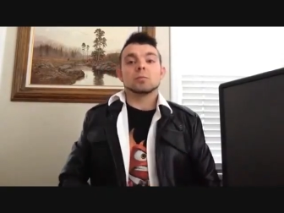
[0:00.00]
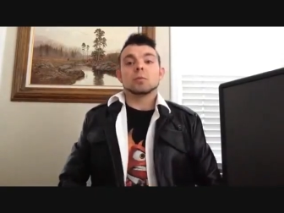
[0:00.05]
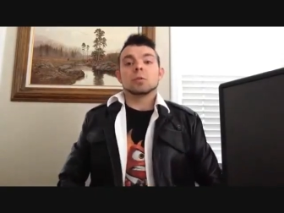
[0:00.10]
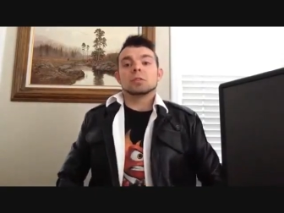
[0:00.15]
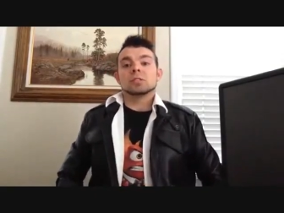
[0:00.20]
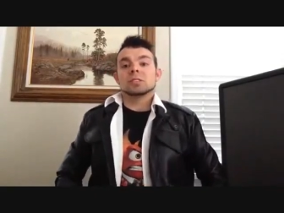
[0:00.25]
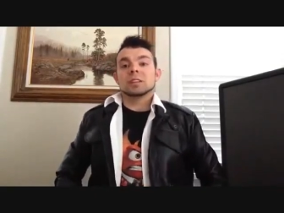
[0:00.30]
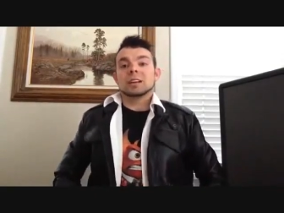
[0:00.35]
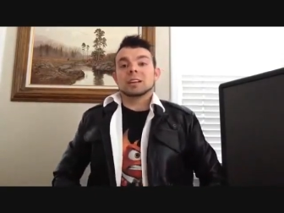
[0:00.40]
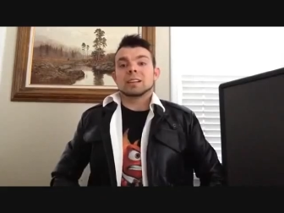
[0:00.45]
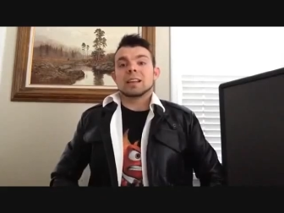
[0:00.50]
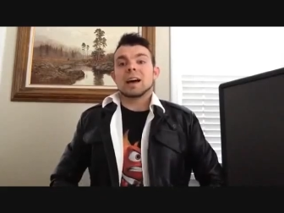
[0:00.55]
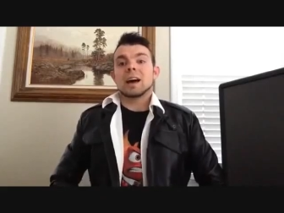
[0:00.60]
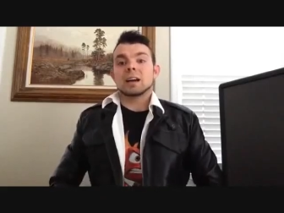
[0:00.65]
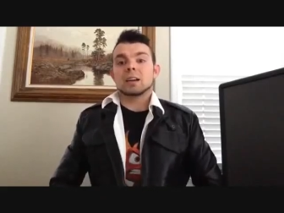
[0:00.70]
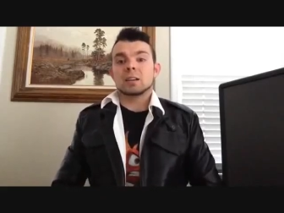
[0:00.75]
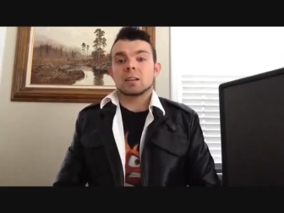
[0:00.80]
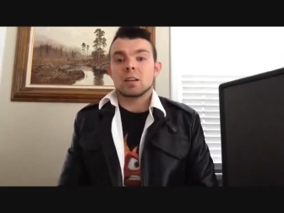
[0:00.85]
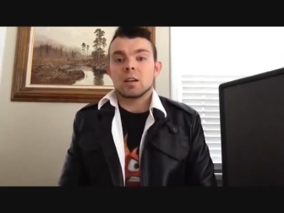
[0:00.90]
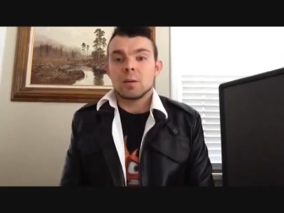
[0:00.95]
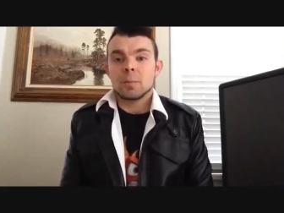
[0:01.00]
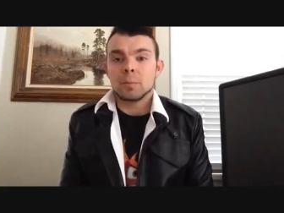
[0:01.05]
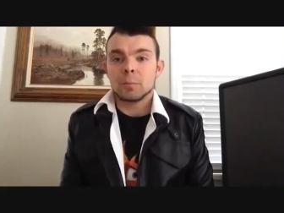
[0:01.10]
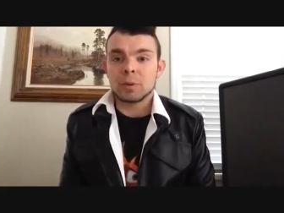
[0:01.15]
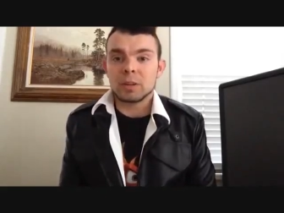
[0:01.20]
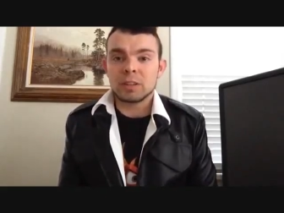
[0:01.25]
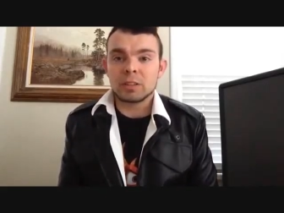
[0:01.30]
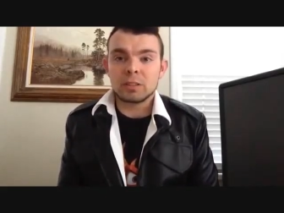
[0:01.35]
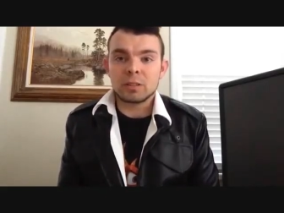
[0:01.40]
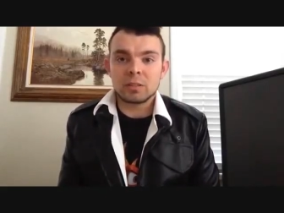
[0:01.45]
words like that.
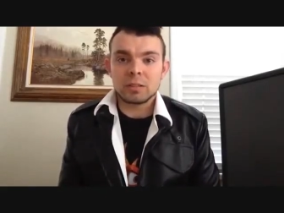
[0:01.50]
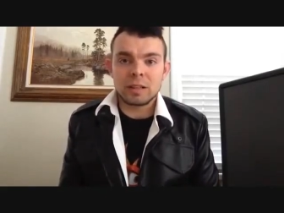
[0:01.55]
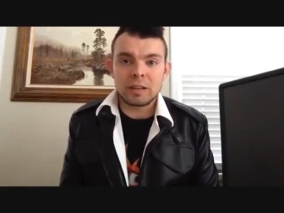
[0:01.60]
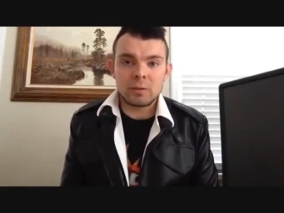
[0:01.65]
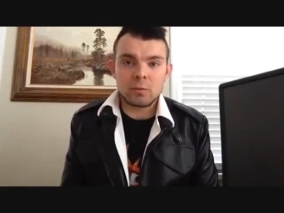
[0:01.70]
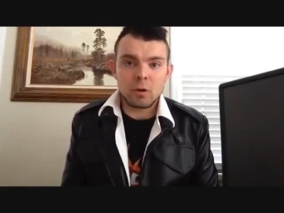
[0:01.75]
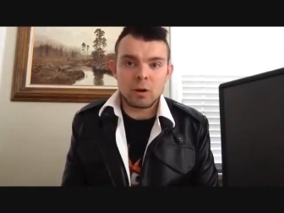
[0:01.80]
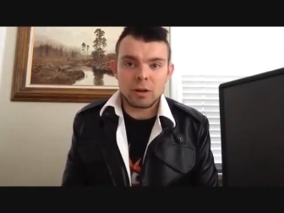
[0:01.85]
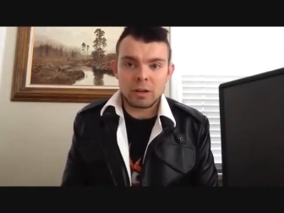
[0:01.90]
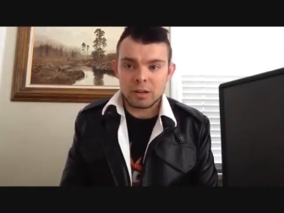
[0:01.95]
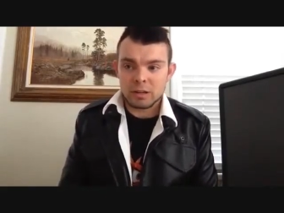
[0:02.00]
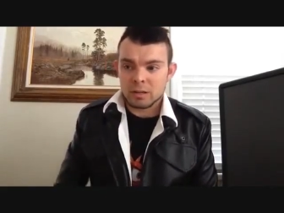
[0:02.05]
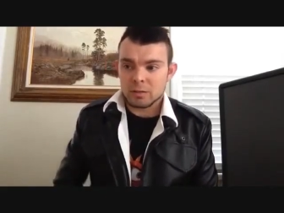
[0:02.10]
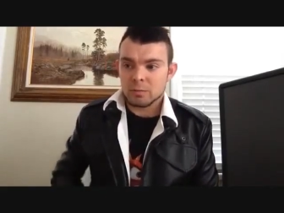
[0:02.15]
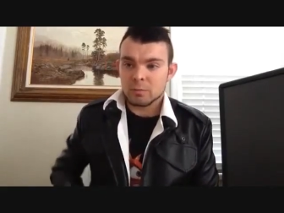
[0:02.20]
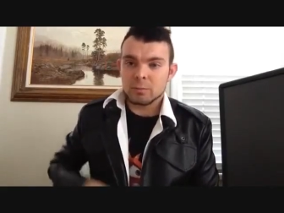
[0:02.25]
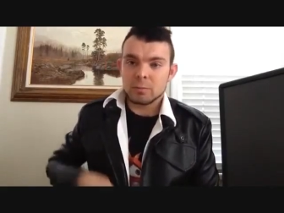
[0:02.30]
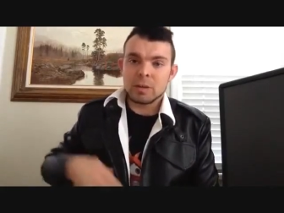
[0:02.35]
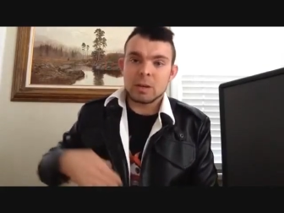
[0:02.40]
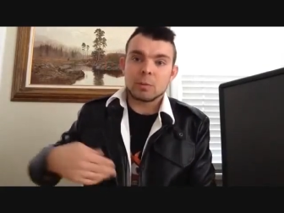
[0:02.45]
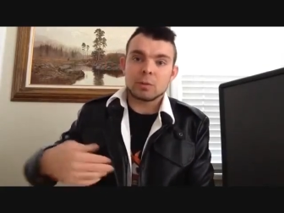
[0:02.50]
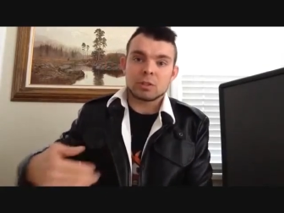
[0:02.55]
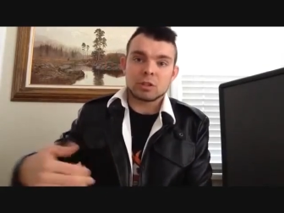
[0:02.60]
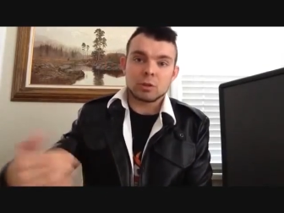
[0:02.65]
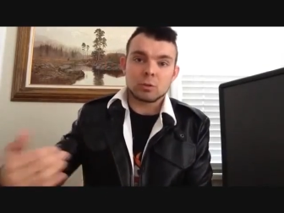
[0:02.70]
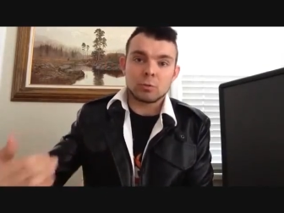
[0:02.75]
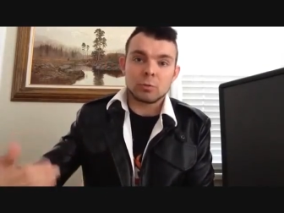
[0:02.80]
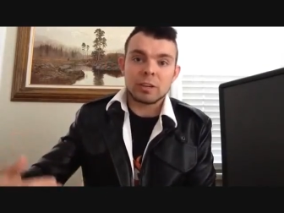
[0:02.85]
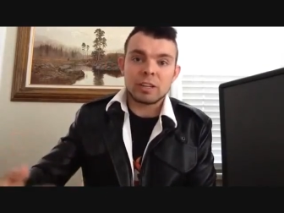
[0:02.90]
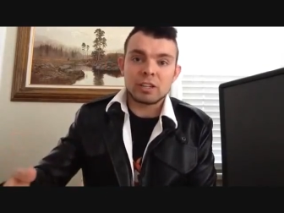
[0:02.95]
But they want to be able
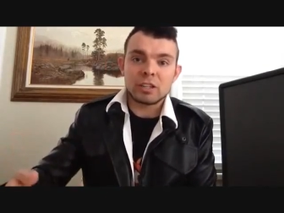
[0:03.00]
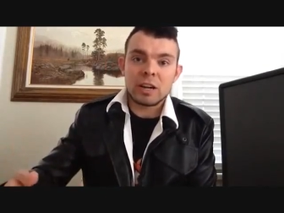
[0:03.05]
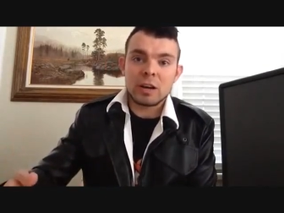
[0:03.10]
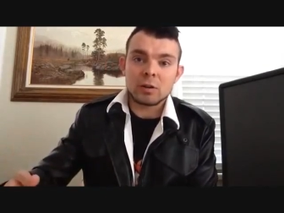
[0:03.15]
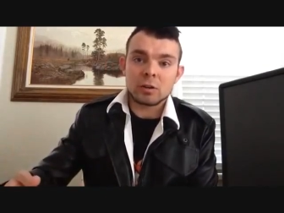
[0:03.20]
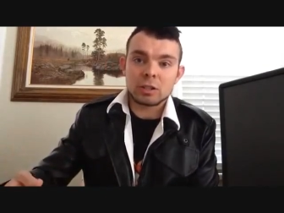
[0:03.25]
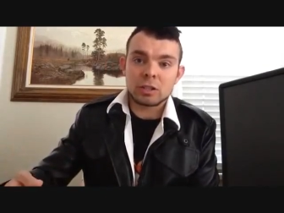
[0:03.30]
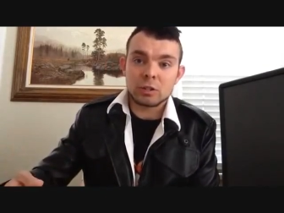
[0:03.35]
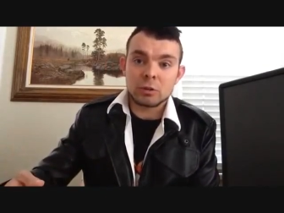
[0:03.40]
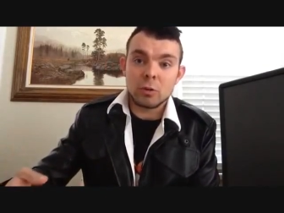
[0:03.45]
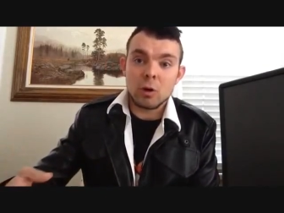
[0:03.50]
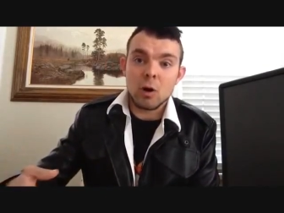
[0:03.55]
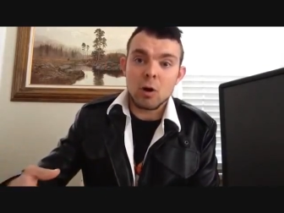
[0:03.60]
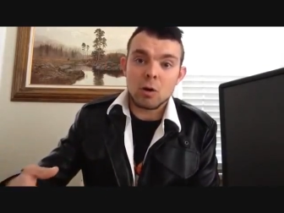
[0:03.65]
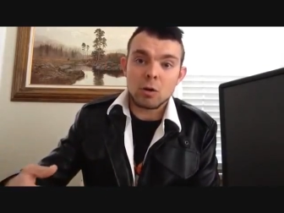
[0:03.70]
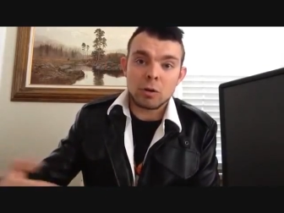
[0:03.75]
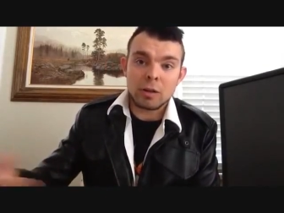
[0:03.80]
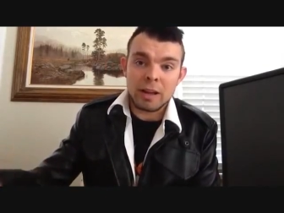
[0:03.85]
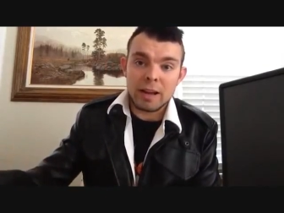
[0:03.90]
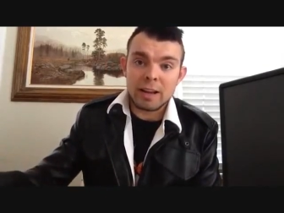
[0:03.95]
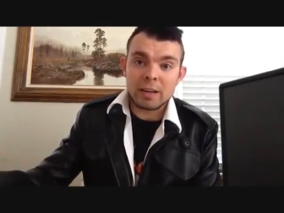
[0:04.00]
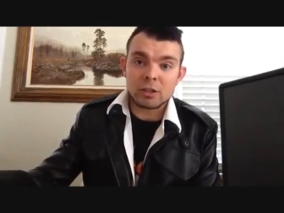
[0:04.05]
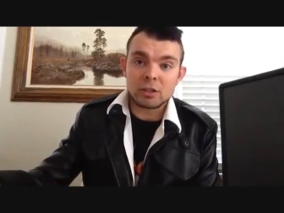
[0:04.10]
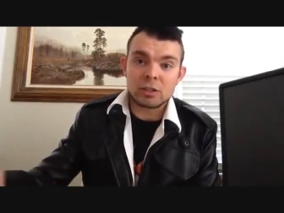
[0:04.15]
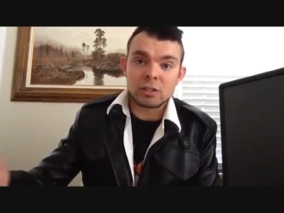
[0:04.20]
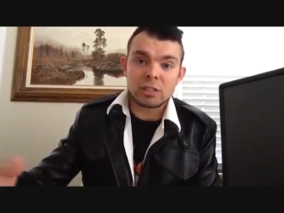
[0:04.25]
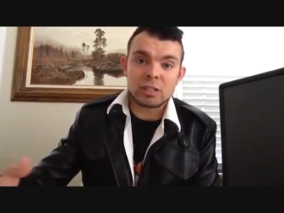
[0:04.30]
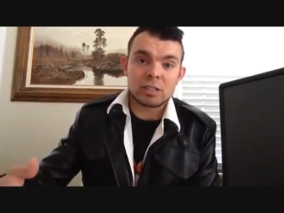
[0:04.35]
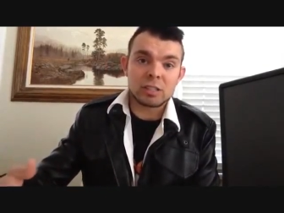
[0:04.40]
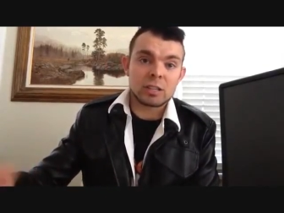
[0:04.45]
to reach out to all
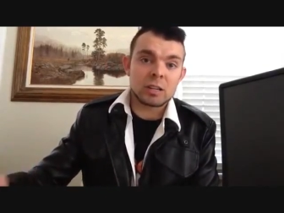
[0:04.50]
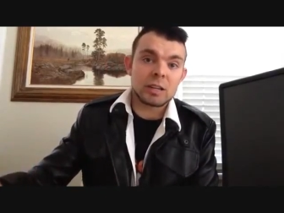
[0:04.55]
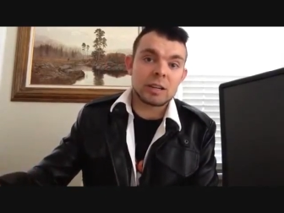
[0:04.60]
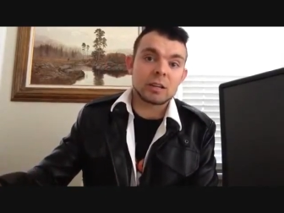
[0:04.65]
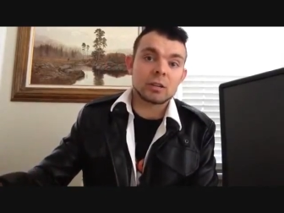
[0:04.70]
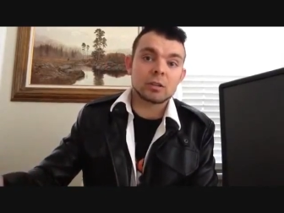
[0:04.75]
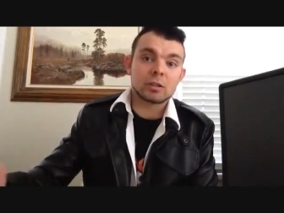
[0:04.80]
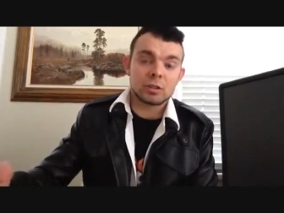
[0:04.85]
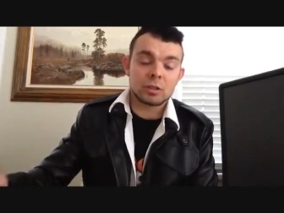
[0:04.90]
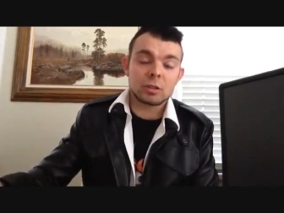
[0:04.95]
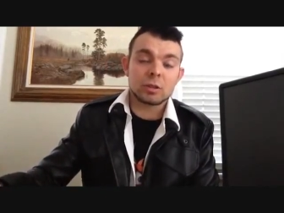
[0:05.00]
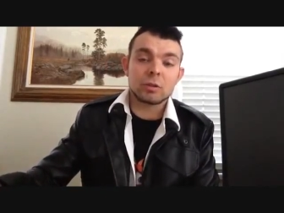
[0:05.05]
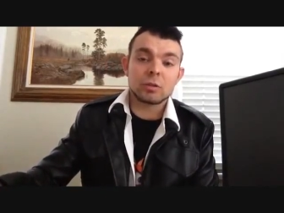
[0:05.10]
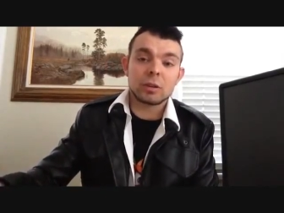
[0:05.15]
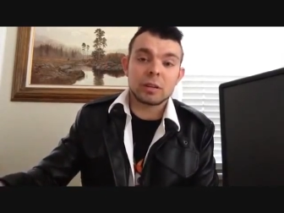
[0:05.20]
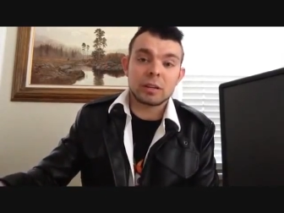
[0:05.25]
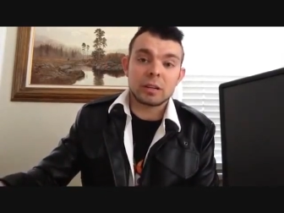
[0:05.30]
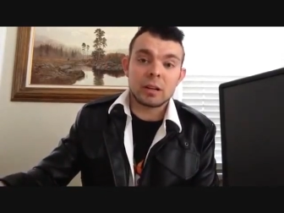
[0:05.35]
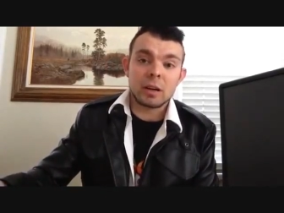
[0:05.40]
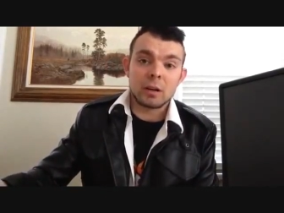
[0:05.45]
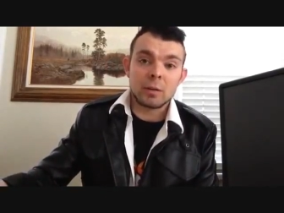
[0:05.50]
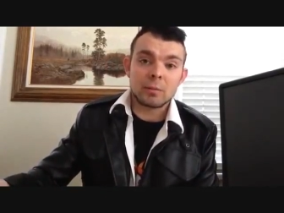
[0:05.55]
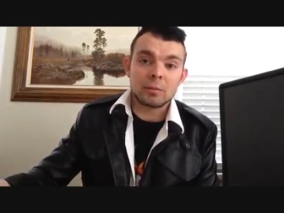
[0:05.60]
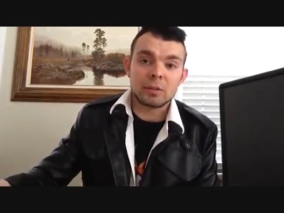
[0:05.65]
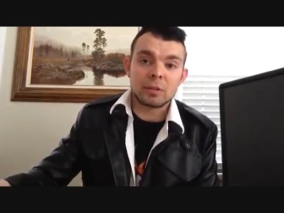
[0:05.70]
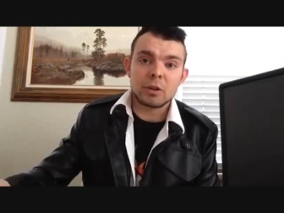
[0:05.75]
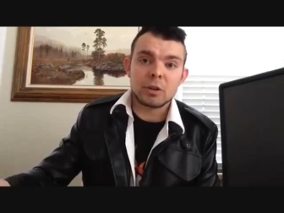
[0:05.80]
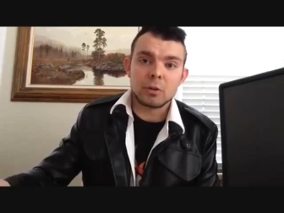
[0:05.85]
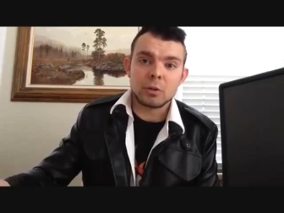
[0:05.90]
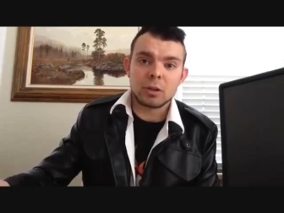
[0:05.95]
ages, including
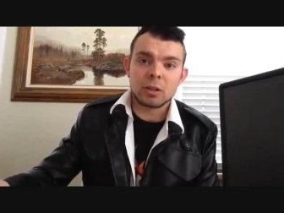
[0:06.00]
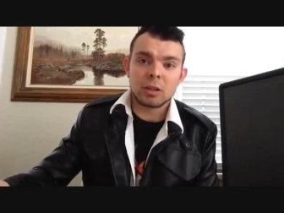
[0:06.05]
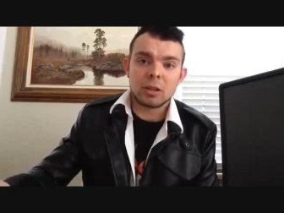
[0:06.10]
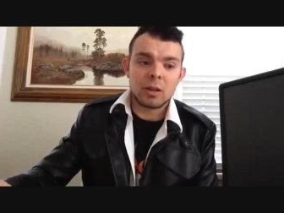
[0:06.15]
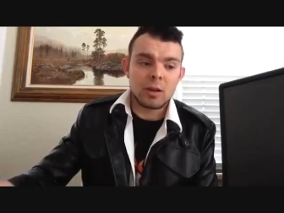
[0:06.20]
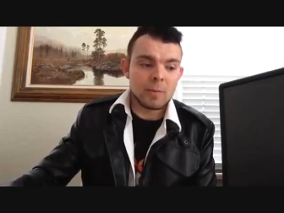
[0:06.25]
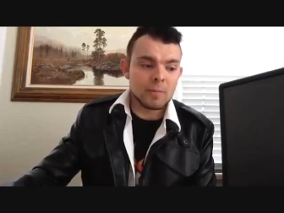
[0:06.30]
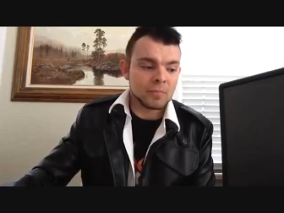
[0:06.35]
um, youth.